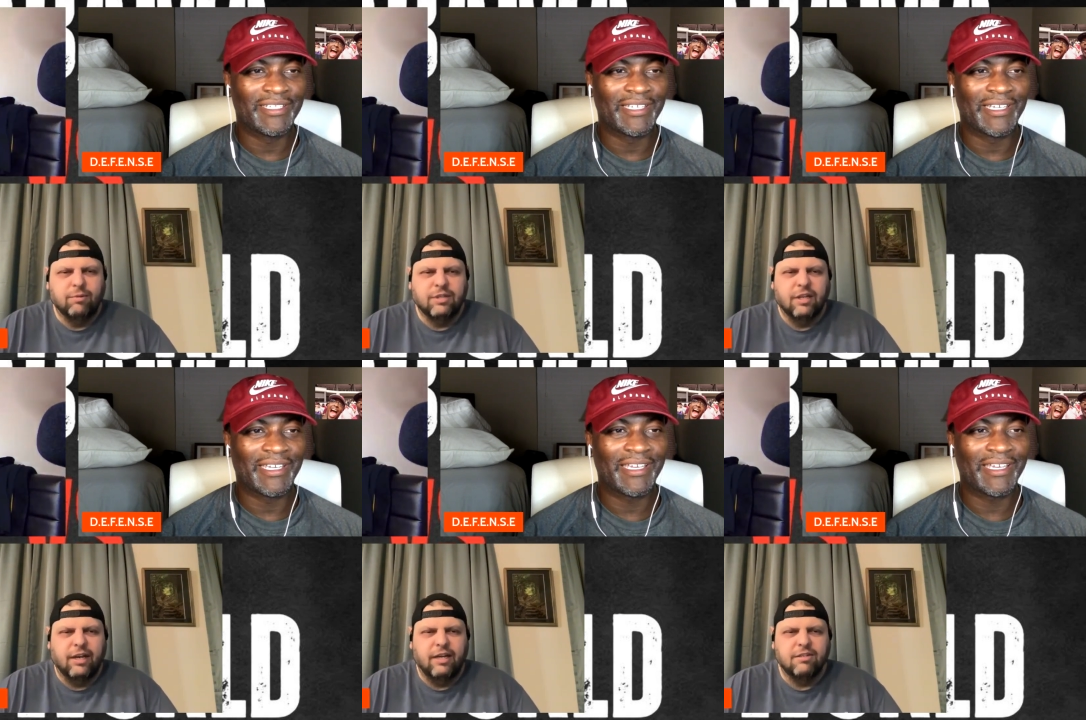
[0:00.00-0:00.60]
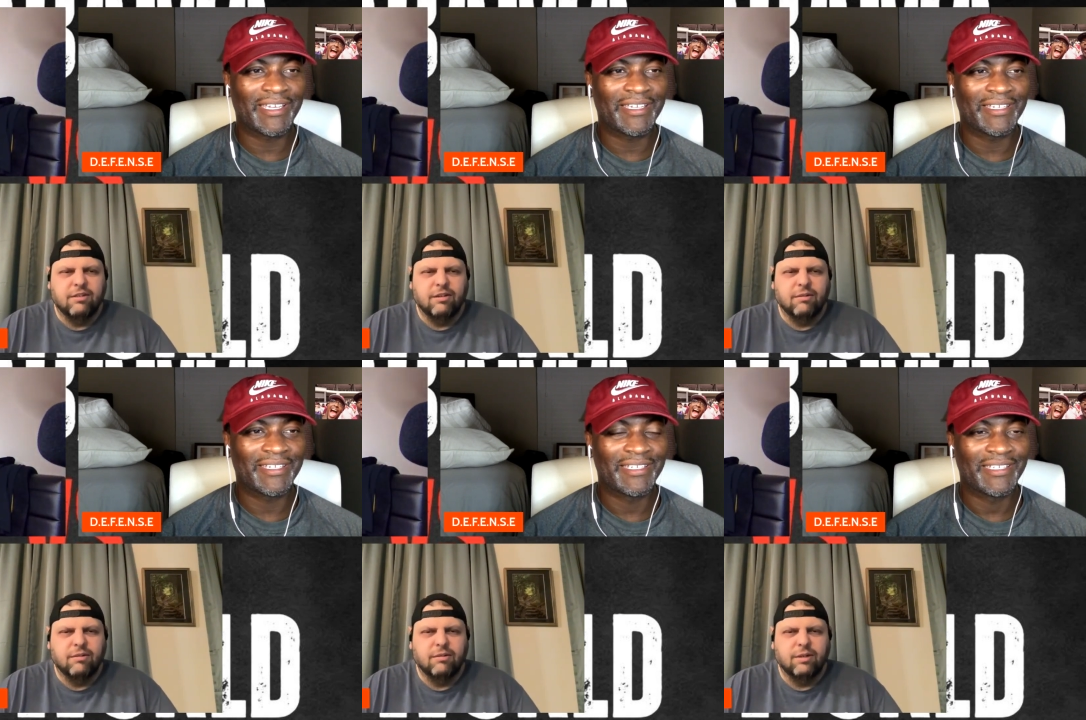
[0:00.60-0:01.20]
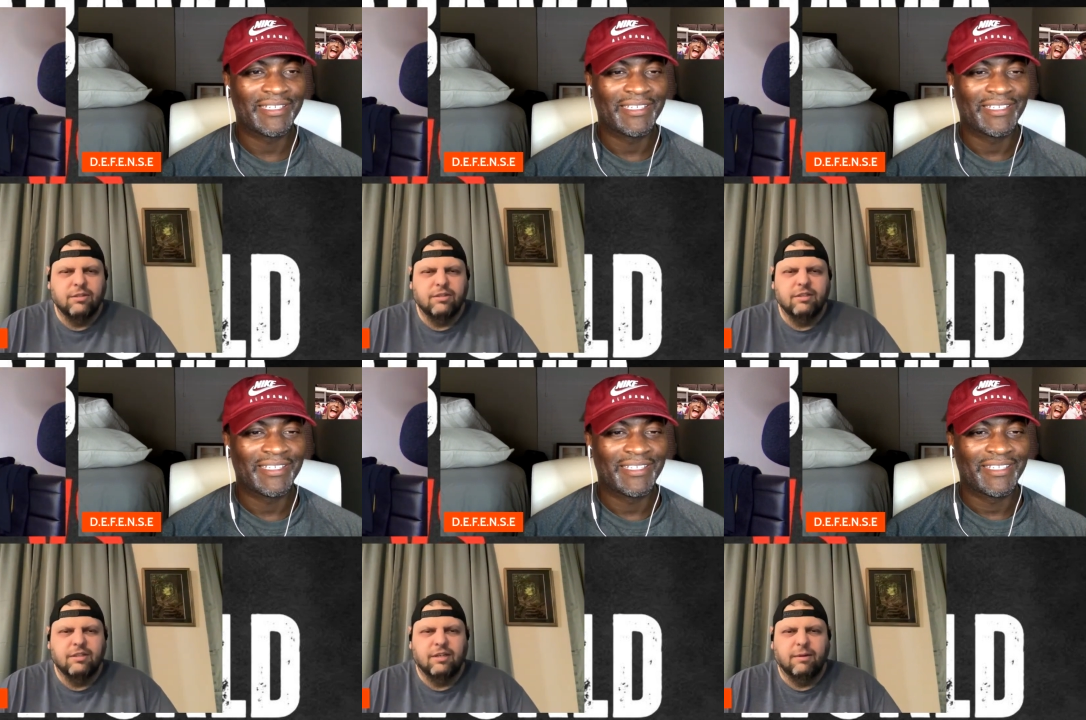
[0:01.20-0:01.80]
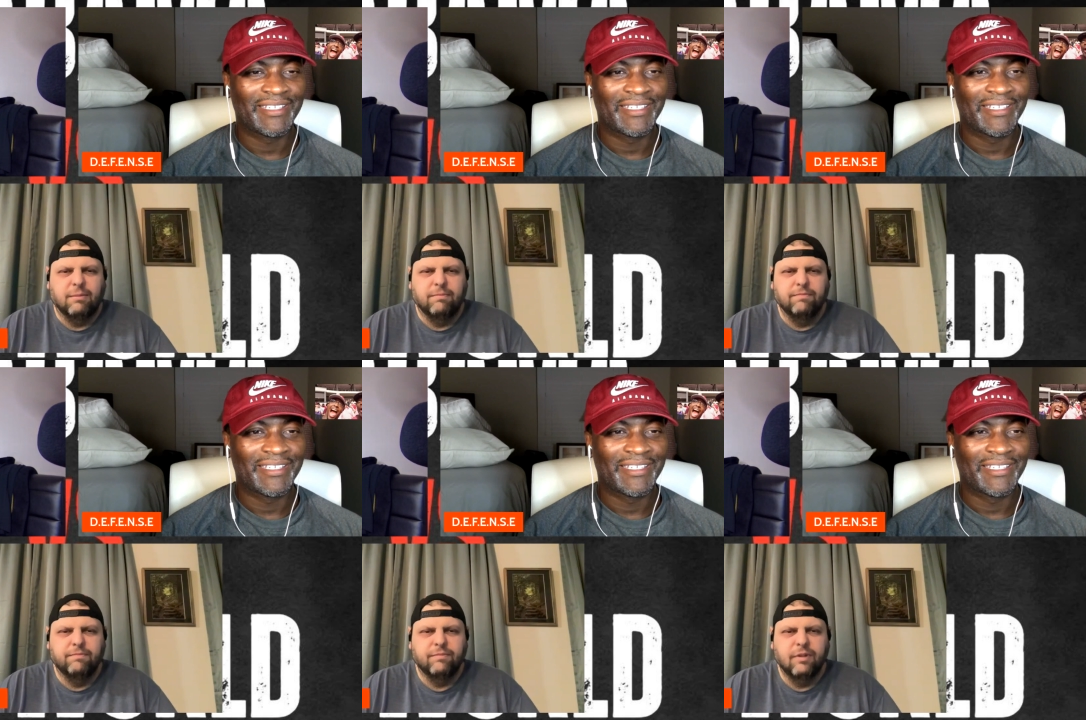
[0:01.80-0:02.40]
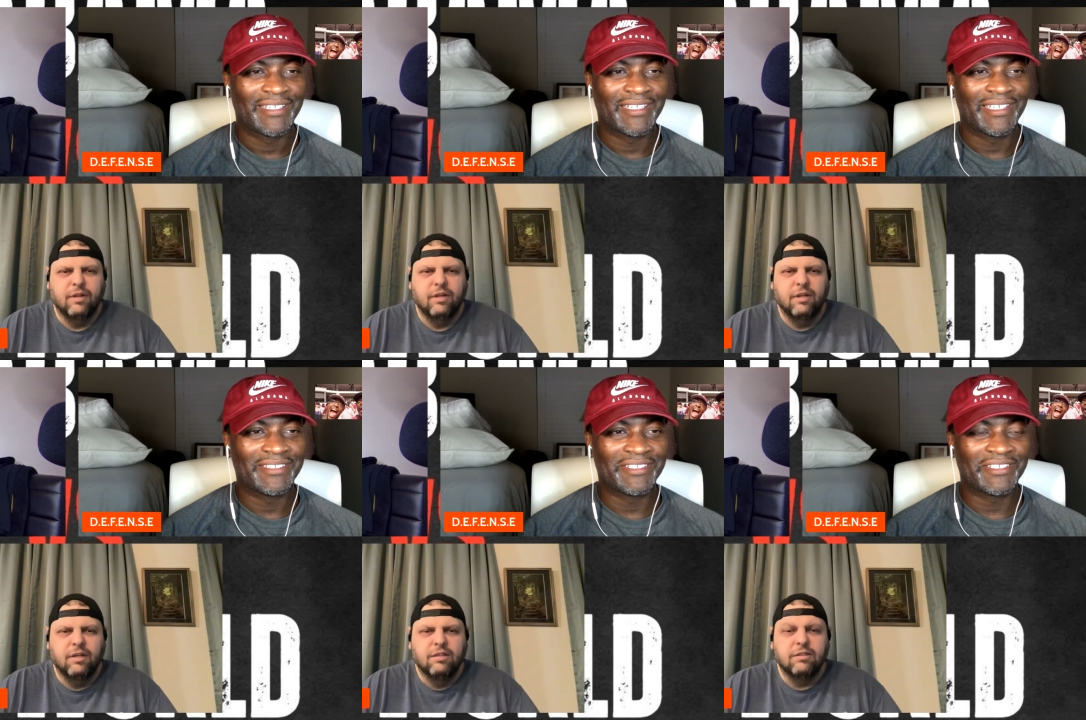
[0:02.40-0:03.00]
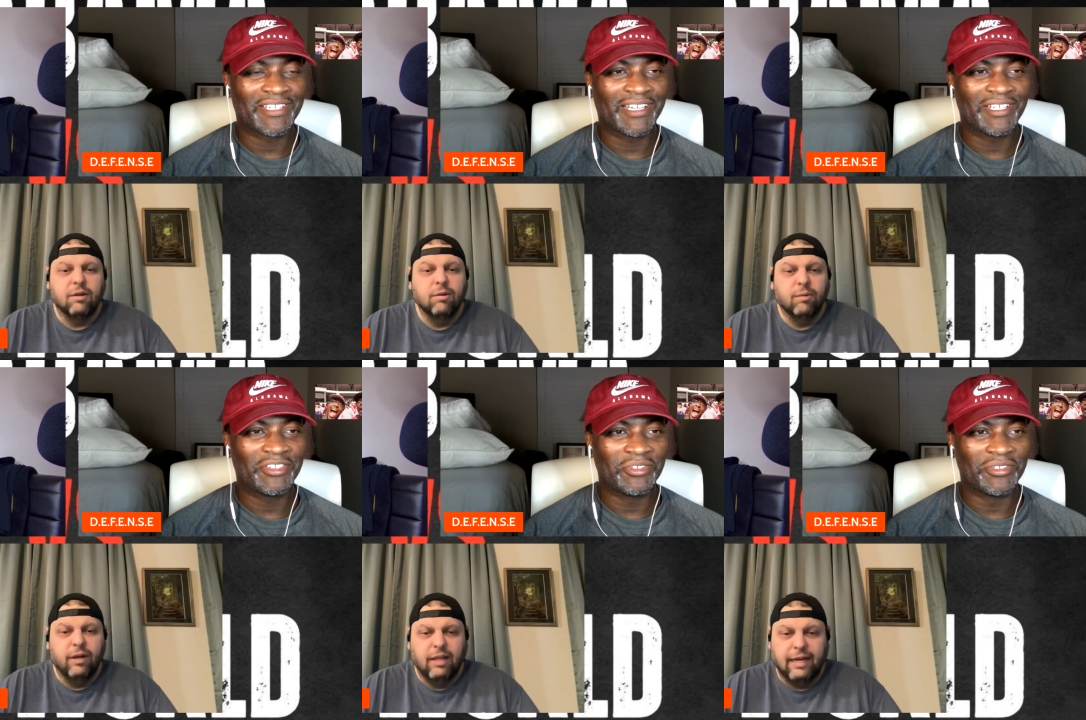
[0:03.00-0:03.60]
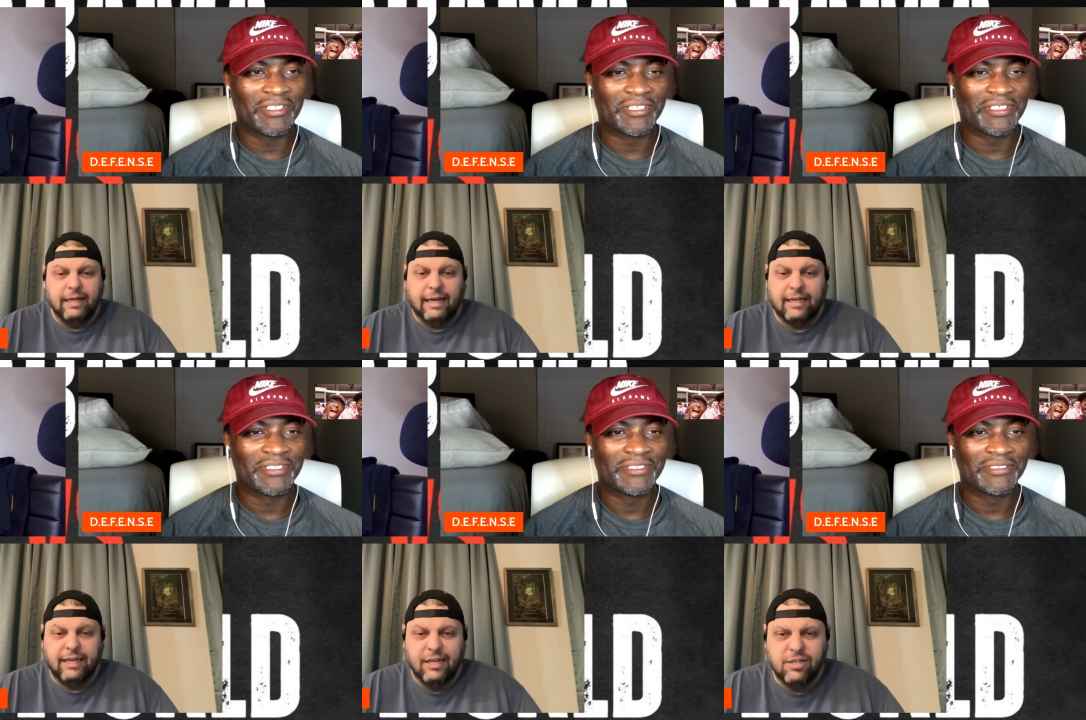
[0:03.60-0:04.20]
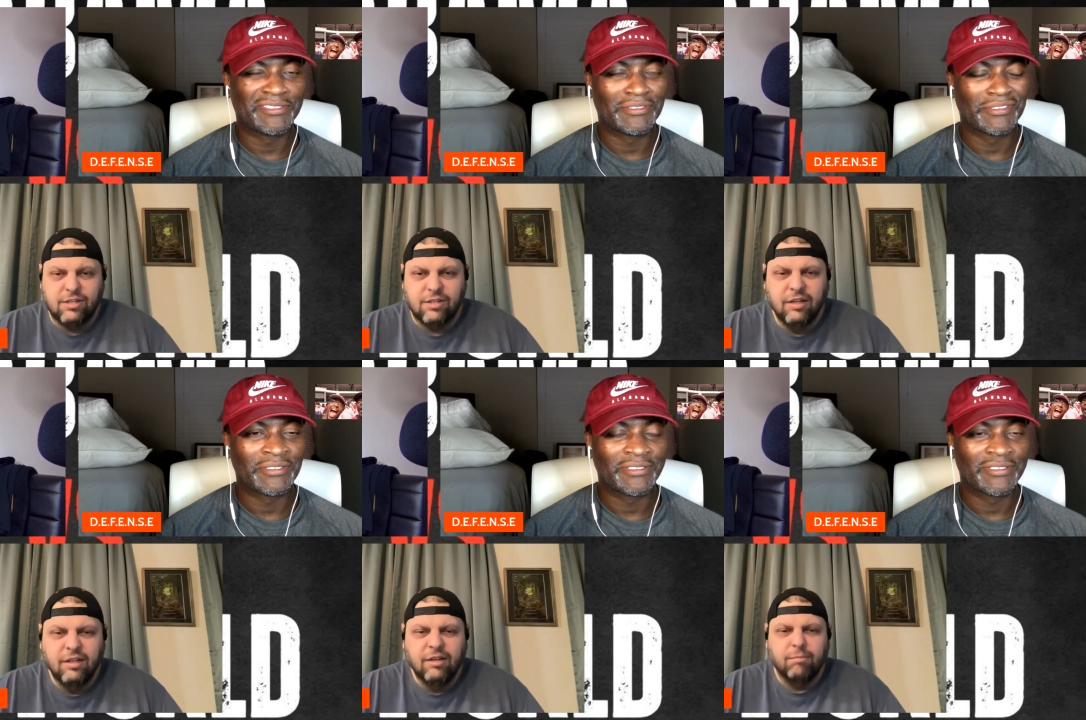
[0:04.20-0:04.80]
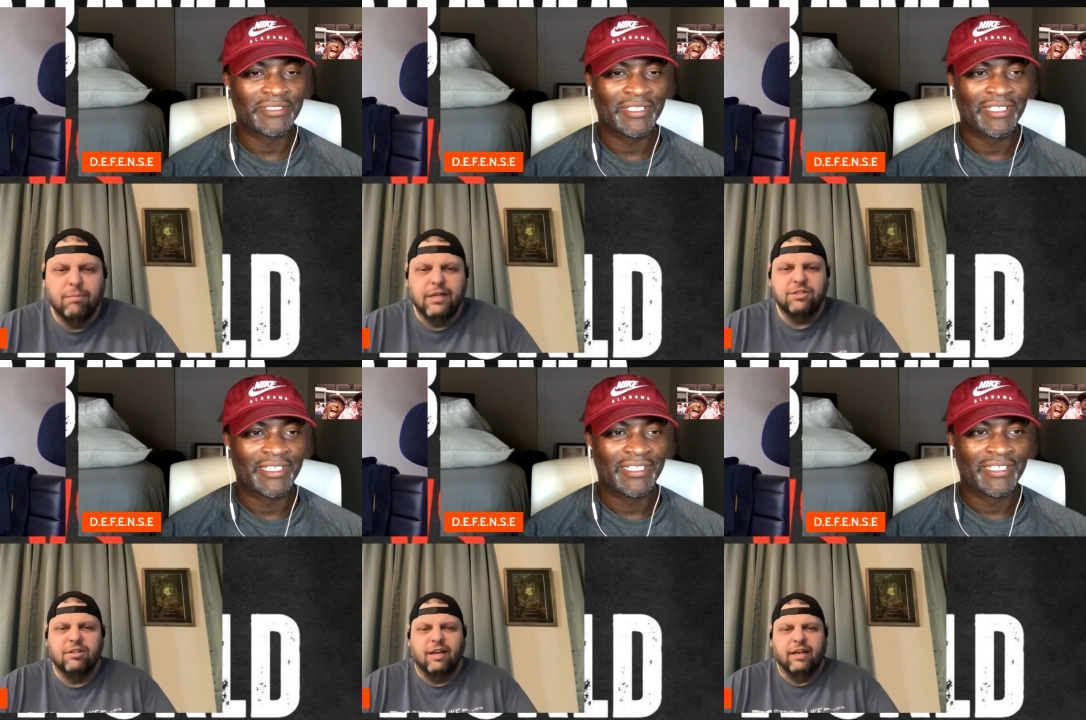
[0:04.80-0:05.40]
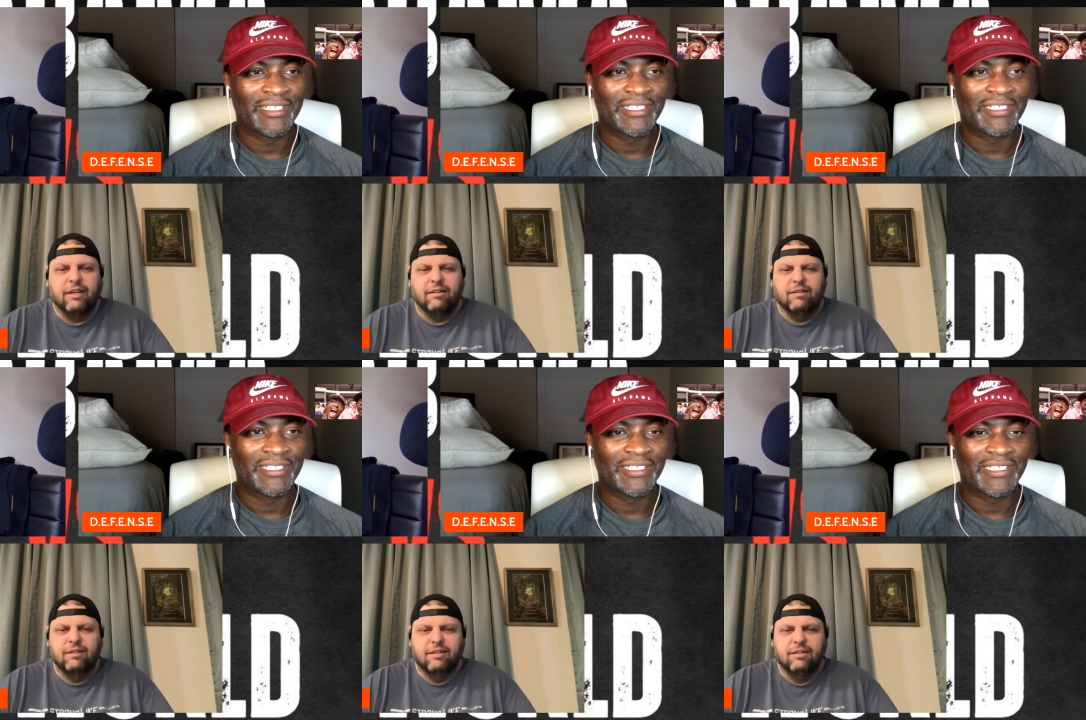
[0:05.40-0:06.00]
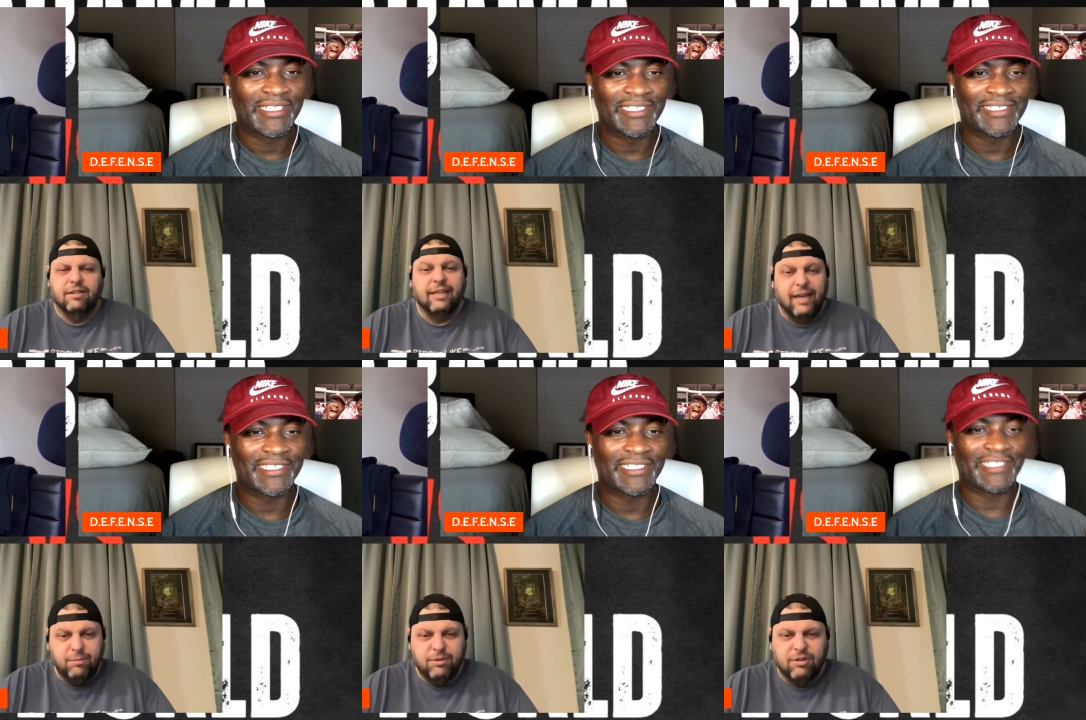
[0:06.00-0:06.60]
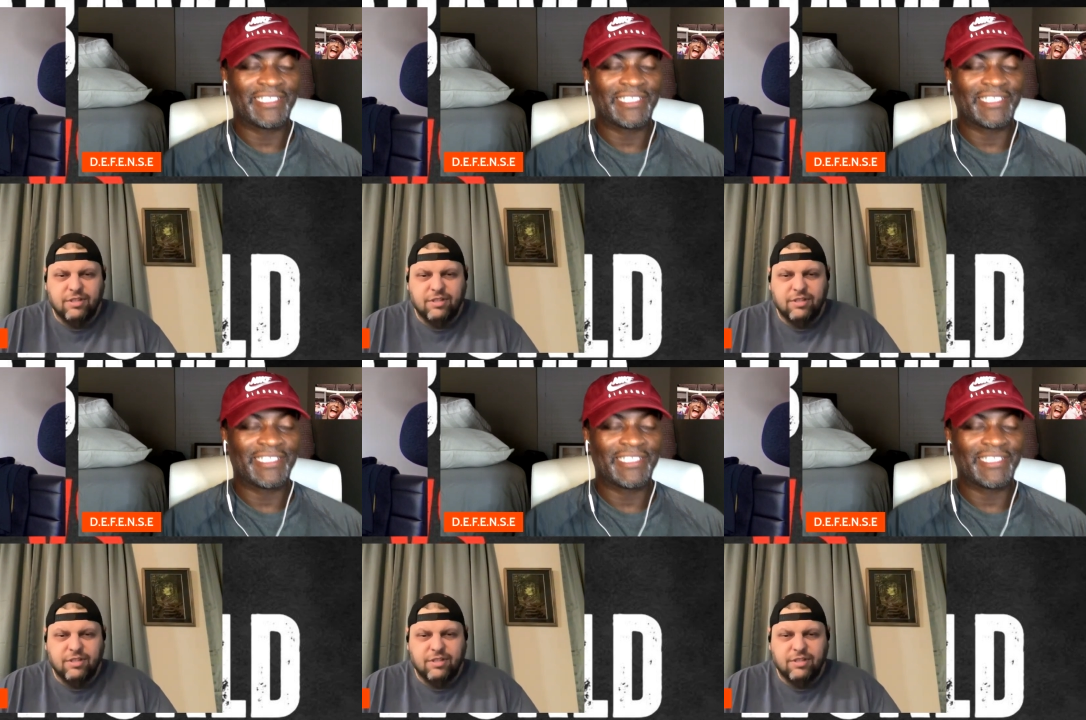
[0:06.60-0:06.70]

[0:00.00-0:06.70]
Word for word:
Speaker 1: was going to ask a question. Um, is this so, well? I, I, guess much like the the He's, games on